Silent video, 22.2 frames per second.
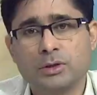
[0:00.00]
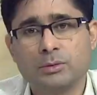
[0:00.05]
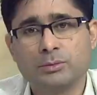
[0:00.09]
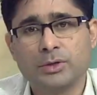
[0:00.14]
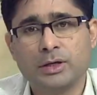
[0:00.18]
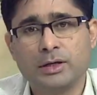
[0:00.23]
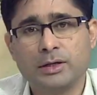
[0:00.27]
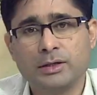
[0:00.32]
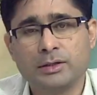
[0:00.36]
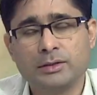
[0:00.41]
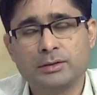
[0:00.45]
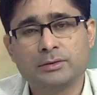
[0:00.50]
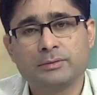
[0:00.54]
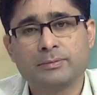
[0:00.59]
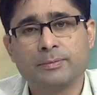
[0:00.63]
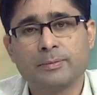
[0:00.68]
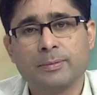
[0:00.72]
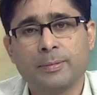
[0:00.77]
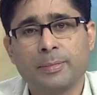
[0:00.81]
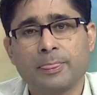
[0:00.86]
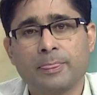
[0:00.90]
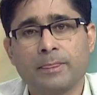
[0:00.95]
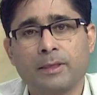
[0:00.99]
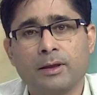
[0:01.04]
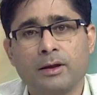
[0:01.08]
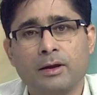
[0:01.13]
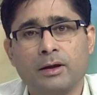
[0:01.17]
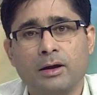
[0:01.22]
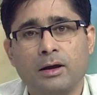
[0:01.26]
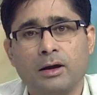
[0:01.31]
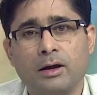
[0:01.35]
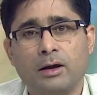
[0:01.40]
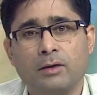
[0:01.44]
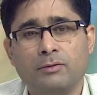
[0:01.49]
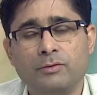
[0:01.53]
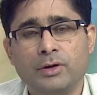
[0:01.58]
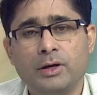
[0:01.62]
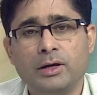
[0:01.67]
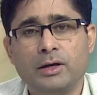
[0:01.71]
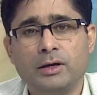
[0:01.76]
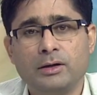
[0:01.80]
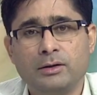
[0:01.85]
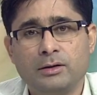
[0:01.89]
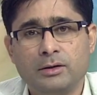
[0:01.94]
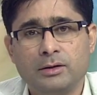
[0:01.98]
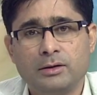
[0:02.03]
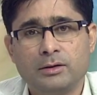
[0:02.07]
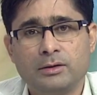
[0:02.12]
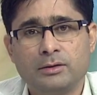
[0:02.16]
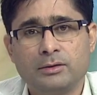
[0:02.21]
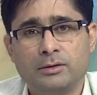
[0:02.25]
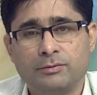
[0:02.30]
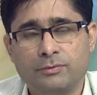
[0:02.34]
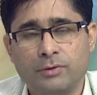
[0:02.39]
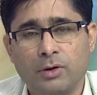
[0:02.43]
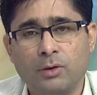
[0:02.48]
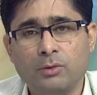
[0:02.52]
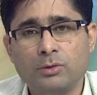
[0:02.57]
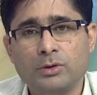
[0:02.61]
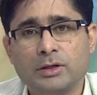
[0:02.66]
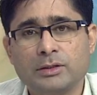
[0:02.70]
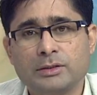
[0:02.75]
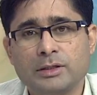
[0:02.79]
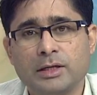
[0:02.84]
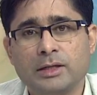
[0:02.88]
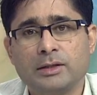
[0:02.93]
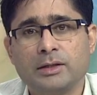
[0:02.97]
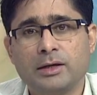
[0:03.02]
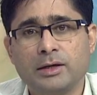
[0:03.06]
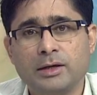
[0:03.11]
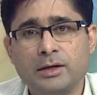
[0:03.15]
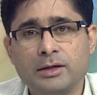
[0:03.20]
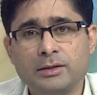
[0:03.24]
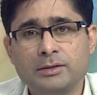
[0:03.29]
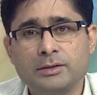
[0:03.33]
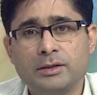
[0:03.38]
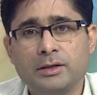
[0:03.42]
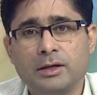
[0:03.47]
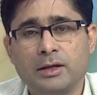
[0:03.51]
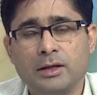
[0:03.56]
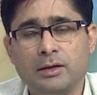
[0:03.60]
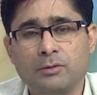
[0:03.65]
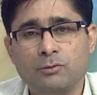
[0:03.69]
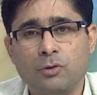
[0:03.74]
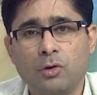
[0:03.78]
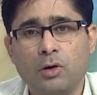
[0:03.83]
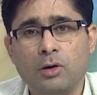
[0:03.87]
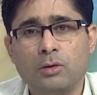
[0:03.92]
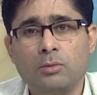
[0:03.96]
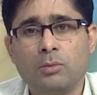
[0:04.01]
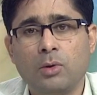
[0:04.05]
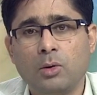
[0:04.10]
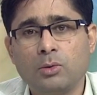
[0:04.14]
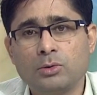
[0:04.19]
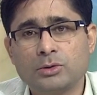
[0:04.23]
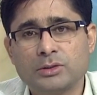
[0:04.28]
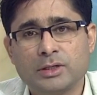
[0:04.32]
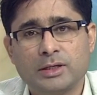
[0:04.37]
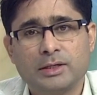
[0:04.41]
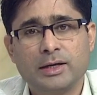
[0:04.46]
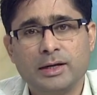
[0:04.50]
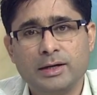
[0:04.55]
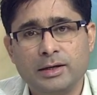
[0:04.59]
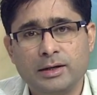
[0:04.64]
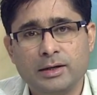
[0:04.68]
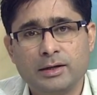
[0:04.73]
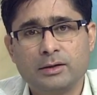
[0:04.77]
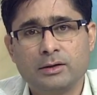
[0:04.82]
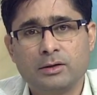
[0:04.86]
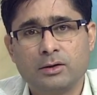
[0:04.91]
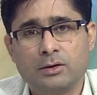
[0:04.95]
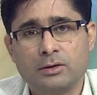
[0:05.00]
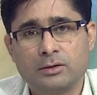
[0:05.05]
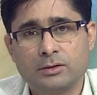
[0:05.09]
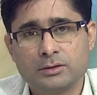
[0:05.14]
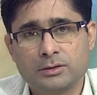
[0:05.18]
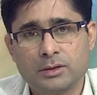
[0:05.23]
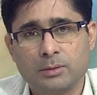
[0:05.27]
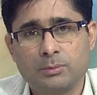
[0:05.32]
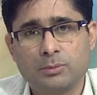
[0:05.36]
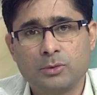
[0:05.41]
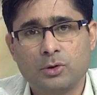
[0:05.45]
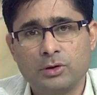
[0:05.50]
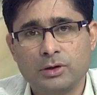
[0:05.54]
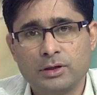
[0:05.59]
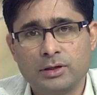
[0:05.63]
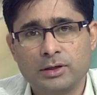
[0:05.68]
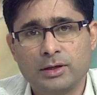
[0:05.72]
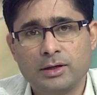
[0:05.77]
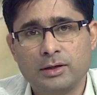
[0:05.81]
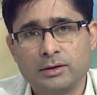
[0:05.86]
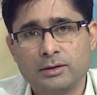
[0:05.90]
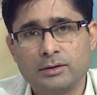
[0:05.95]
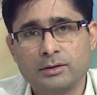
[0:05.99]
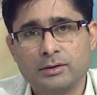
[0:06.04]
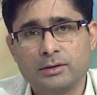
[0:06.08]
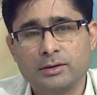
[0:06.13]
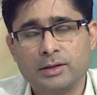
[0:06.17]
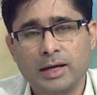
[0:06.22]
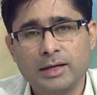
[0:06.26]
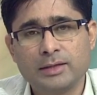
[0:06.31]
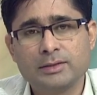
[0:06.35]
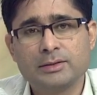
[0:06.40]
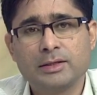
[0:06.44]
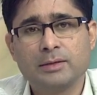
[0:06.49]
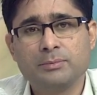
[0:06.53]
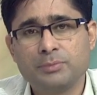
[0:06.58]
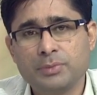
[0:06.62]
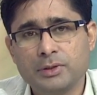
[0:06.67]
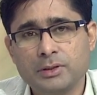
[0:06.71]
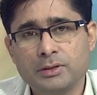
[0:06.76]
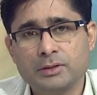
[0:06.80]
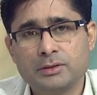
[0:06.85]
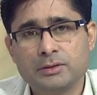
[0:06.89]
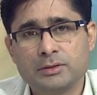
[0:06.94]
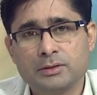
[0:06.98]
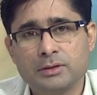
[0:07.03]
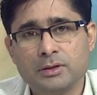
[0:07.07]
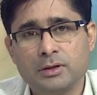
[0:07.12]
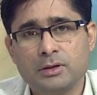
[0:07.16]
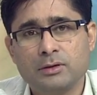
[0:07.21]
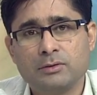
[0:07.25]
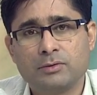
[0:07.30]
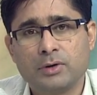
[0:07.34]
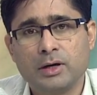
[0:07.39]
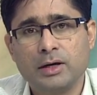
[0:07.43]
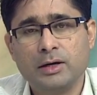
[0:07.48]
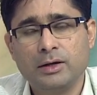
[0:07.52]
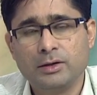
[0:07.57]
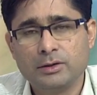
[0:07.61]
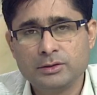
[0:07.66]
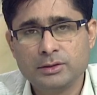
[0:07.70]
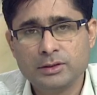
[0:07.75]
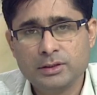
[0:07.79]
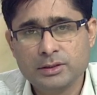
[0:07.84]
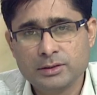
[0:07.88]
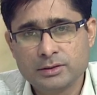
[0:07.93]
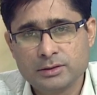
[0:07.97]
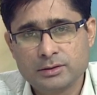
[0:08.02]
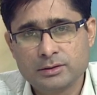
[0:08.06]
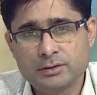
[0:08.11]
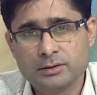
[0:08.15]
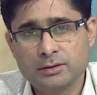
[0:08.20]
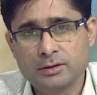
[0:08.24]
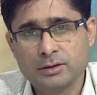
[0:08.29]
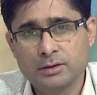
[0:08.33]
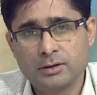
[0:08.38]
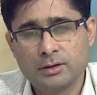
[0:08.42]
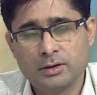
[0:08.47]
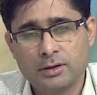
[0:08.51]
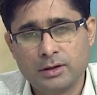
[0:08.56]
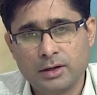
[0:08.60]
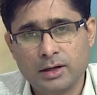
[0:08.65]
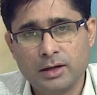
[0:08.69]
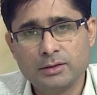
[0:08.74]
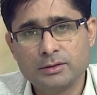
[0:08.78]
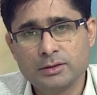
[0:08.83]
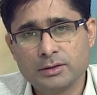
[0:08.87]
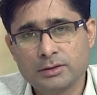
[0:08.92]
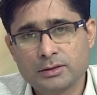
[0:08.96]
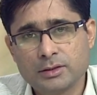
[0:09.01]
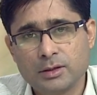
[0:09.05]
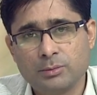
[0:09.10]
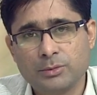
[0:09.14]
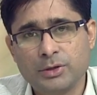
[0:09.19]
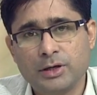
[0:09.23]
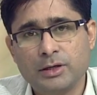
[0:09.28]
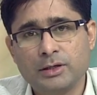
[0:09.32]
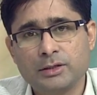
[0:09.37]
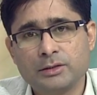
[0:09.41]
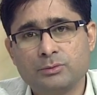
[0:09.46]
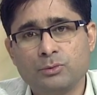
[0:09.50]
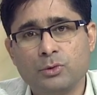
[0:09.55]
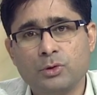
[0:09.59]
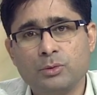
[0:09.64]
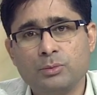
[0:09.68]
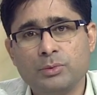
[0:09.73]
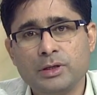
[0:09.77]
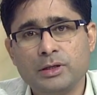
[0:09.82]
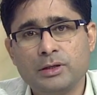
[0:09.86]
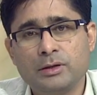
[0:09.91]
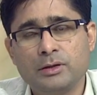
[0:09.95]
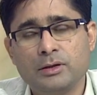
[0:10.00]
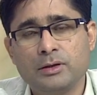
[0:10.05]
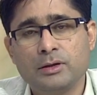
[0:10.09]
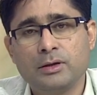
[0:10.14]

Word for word: communities where the founders and the religion evolved outside the Indian subcontinent. The examples for indigenous religious communities would be